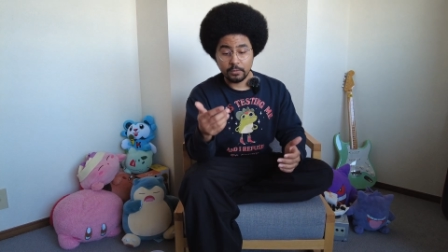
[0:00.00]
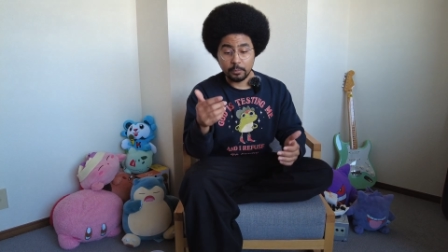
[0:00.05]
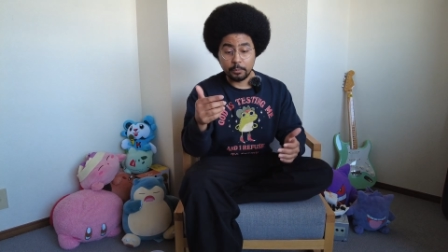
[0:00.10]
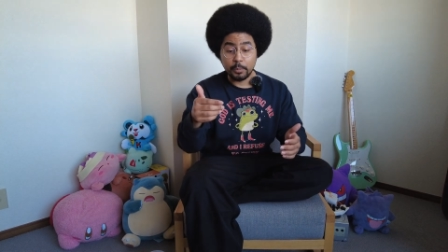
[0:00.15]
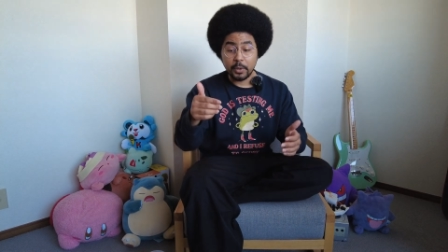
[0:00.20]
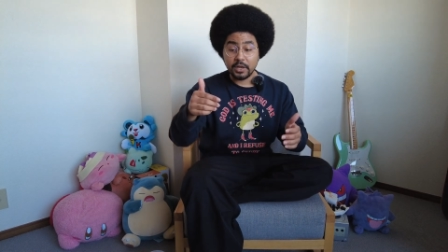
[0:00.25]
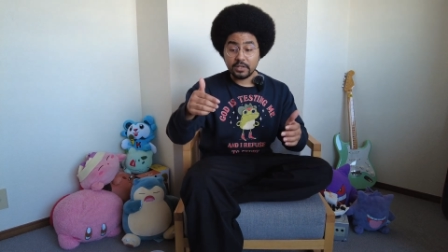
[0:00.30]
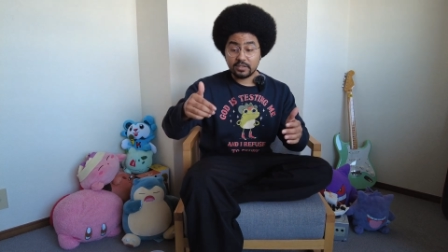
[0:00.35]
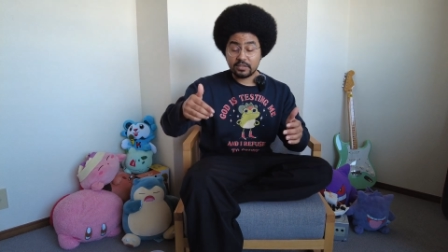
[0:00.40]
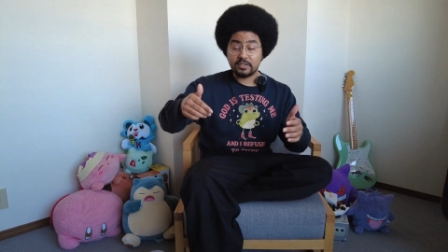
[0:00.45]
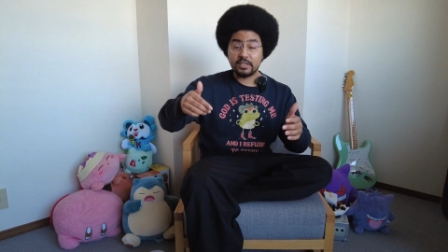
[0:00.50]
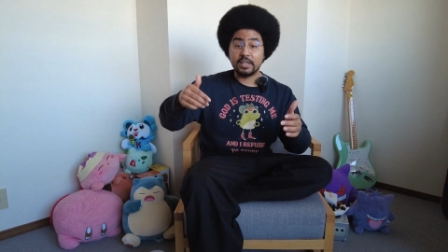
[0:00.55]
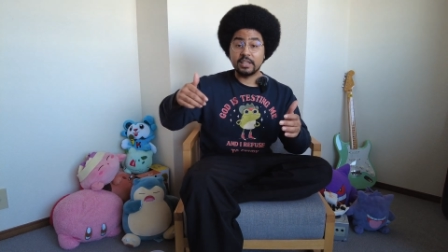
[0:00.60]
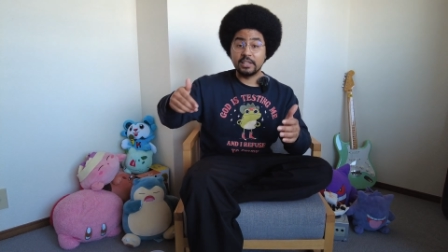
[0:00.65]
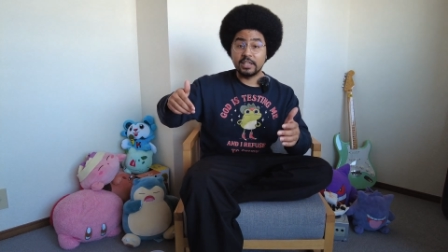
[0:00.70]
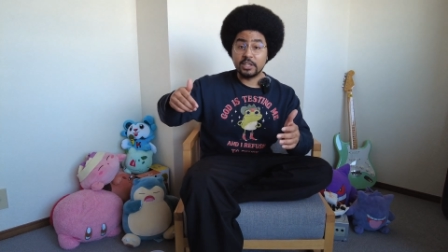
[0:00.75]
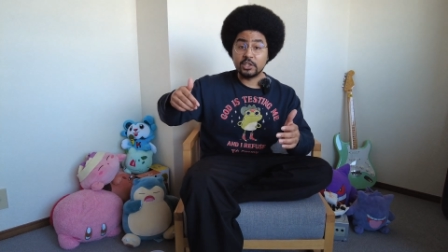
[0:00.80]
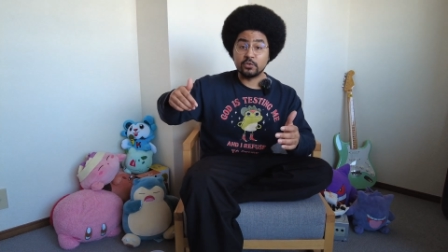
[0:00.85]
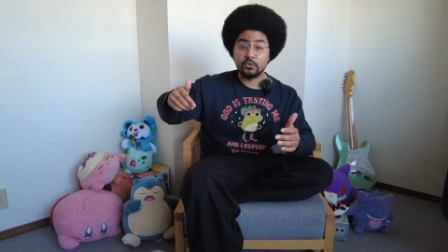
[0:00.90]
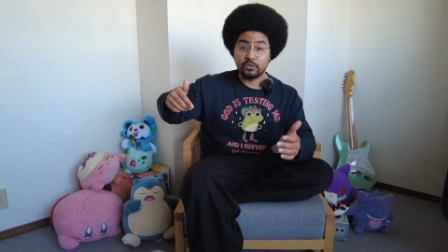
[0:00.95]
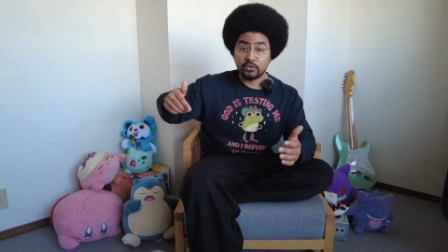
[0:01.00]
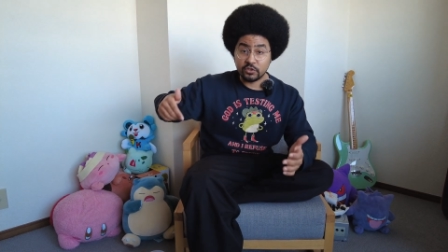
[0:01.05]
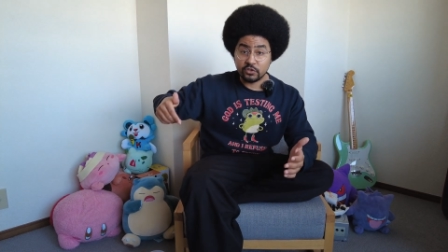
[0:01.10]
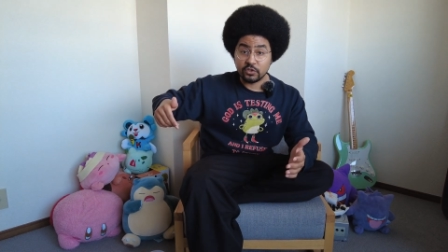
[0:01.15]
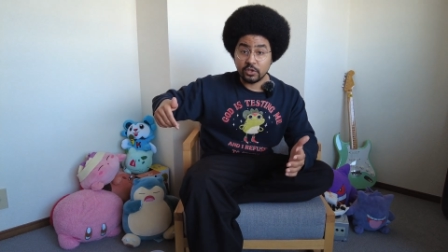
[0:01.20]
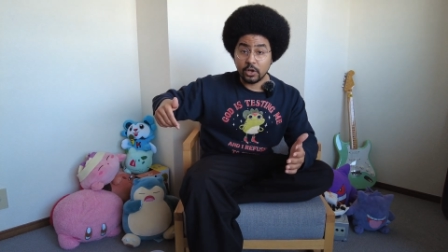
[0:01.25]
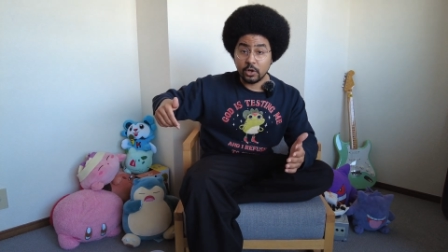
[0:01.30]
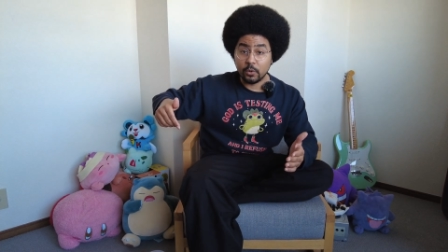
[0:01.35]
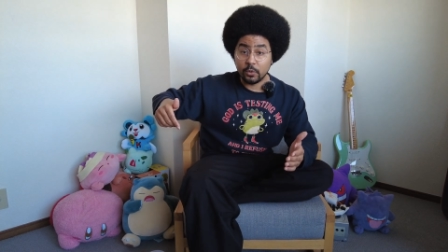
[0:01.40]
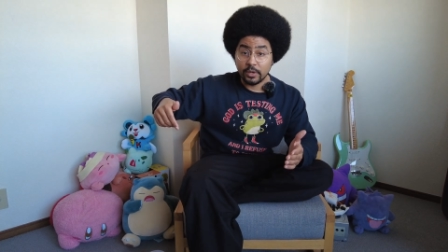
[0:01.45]
buses that literally just
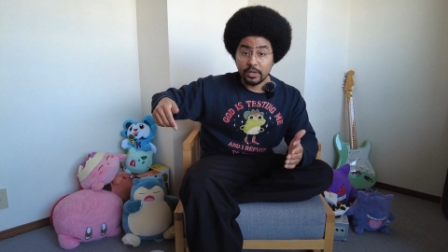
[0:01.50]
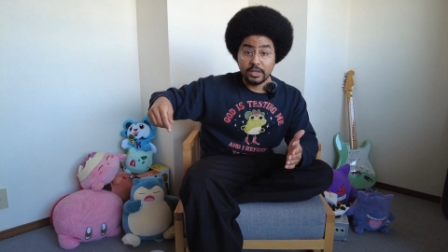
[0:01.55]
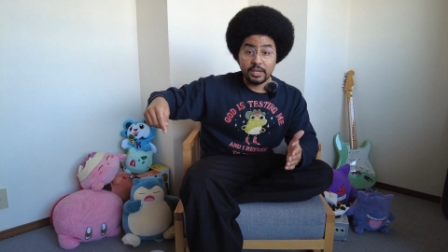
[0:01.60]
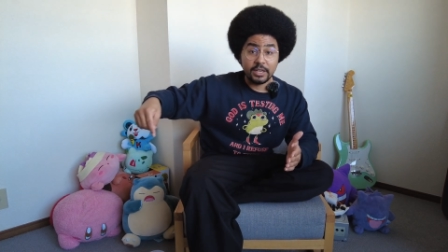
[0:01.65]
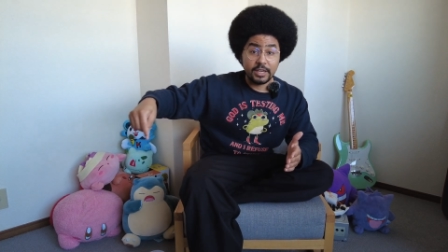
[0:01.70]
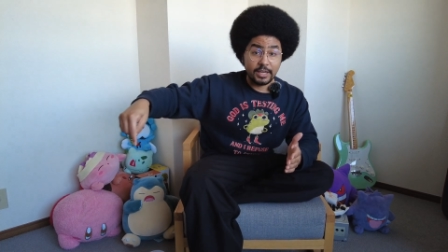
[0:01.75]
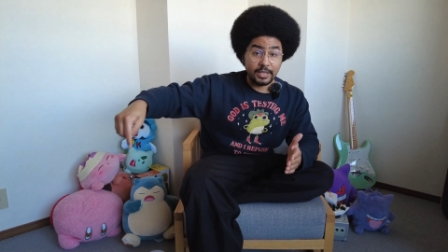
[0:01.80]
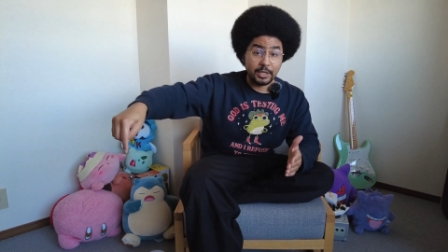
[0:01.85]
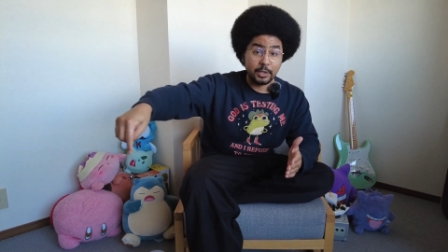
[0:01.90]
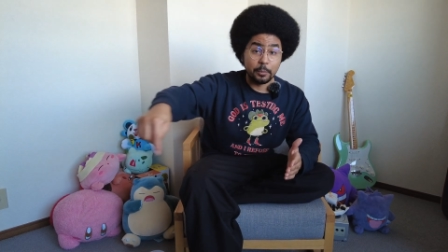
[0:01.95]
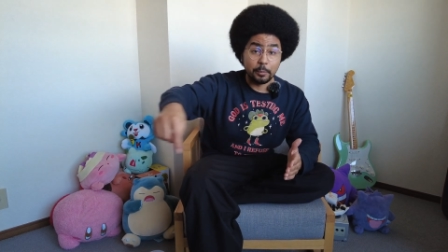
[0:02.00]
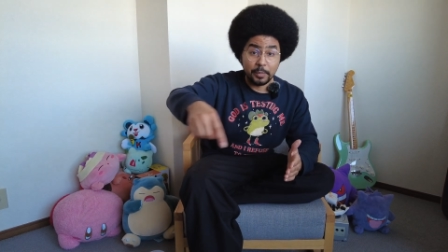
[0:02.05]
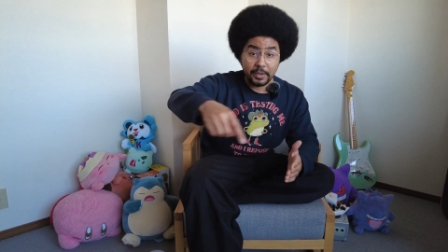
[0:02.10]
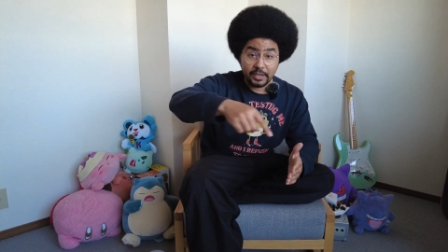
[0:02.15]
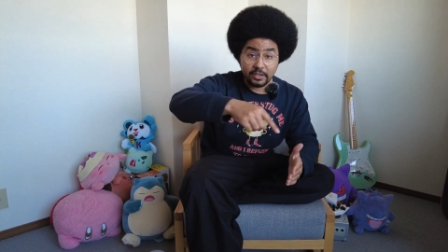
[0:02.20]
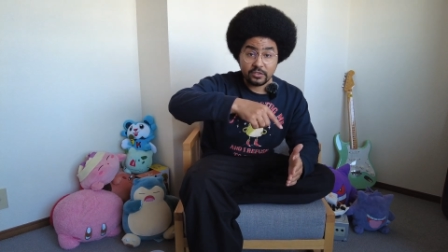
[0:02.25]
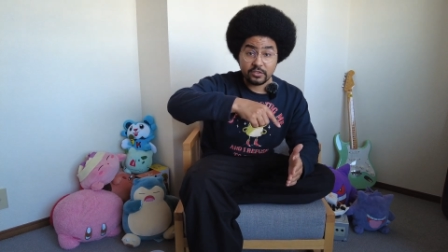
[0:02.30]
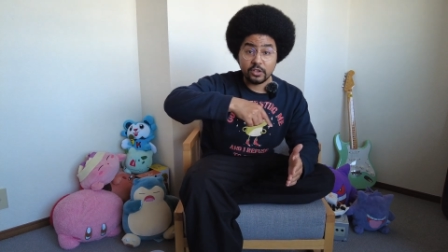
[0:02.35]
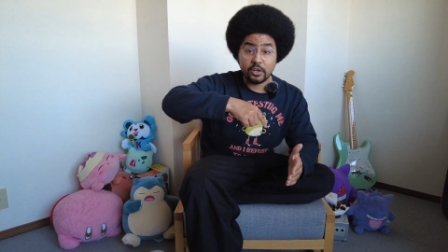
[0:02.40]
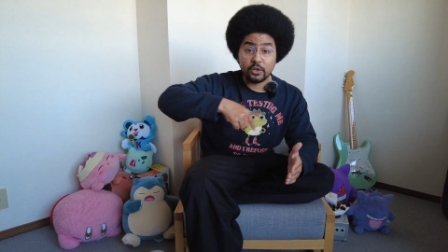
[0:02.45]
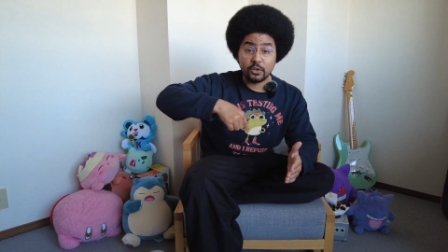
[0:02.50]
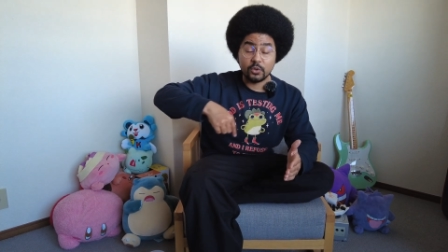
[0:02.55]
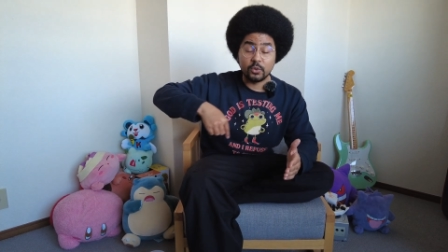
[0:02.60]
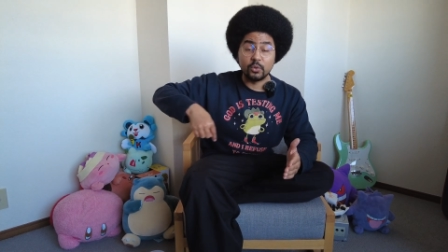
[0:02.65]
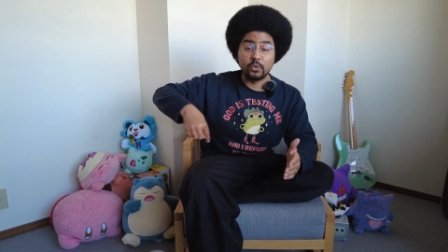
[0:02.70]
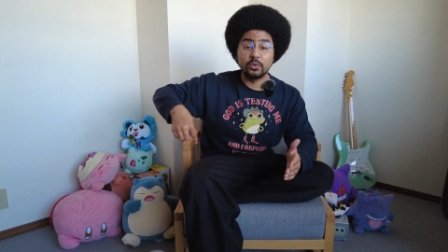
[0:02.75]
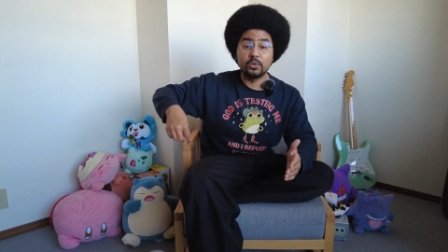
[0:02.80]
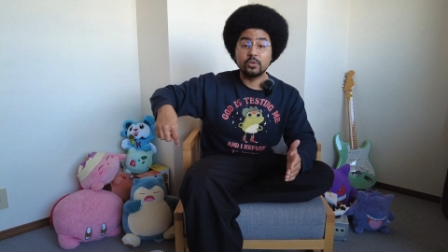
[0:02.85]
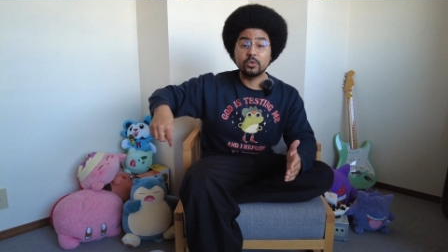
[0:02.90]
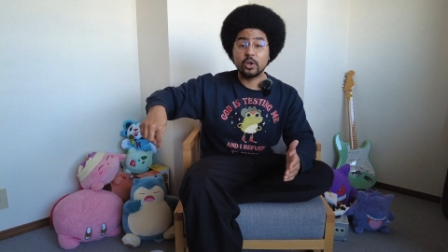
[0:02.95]
go in a big
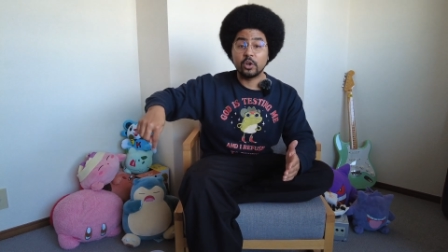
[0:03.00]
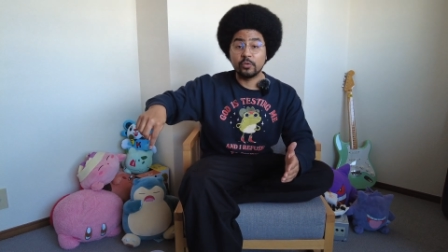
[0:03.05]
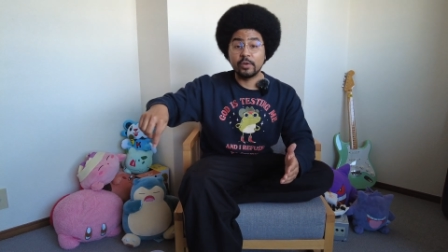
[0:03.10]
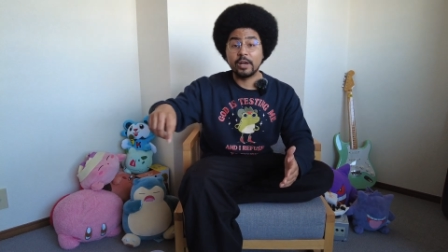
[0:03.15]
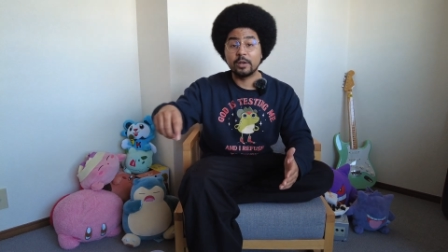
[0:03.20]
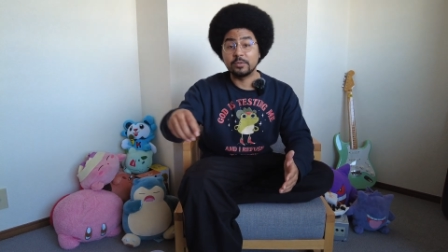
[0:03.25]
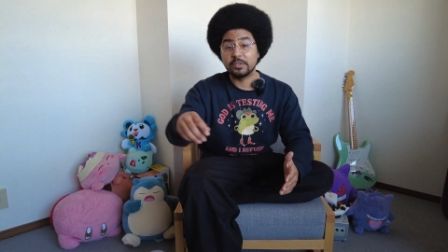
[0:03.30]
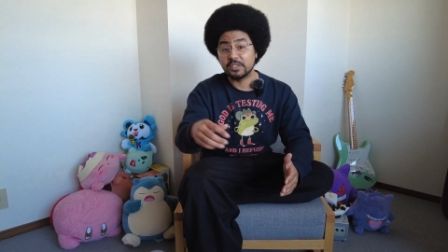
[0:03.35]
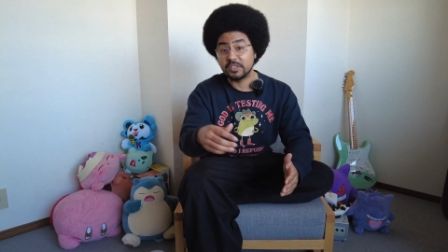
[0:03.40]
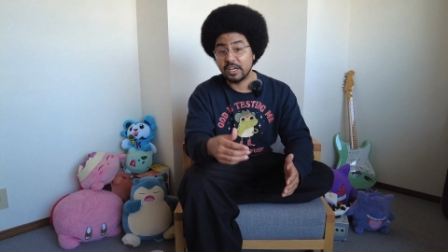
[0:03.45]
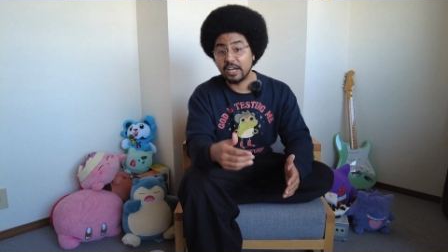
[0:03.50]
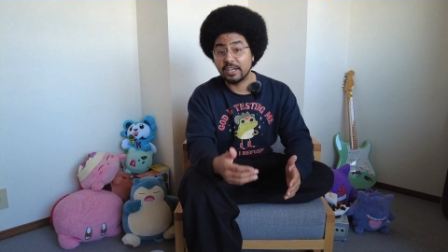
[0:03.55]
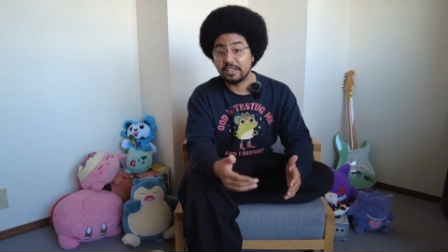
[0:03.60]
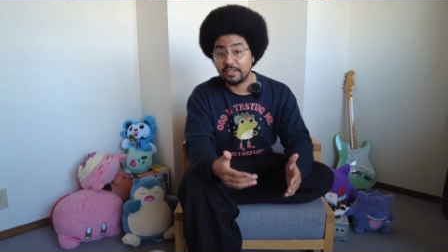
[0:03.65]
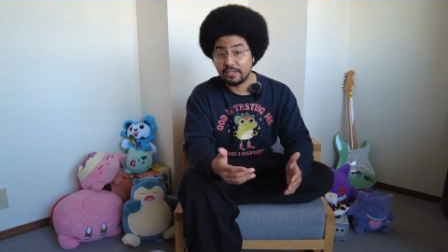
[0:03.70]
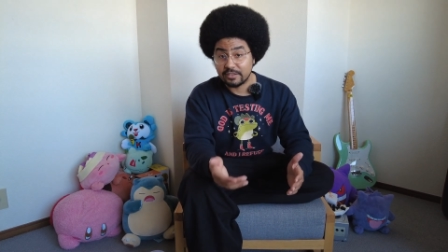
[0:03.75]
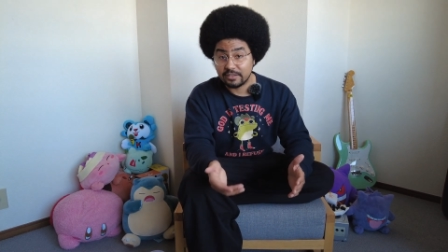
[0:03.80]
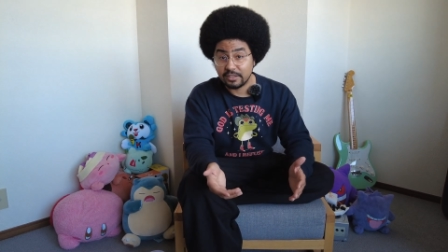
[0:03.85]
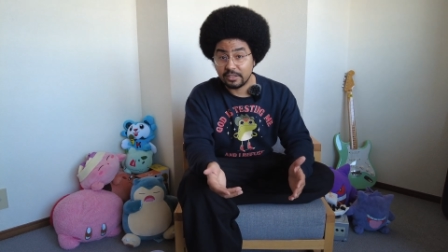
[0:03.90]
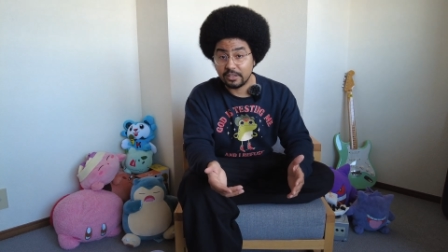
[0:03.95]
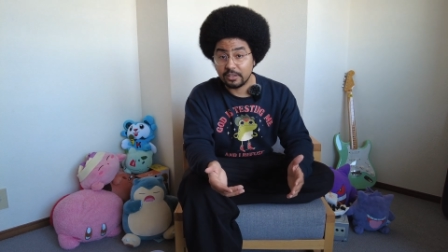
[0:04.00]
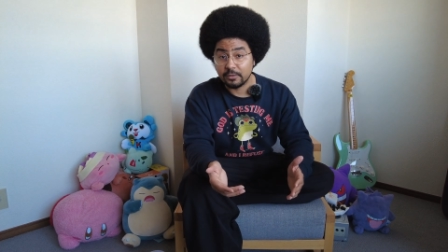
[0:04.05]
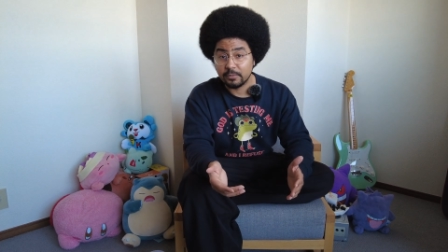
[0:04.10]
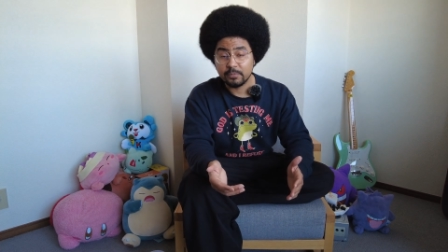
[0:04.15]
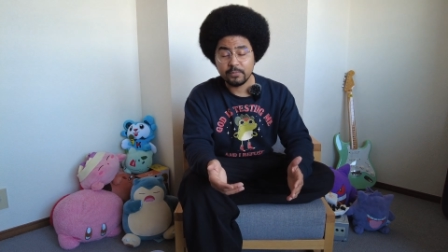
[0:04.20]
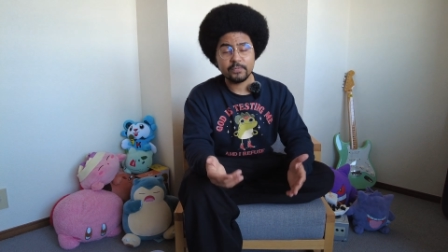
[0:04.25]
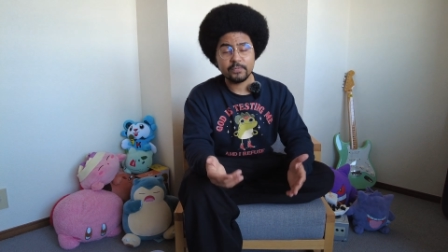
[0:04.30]
circle around a tiny city.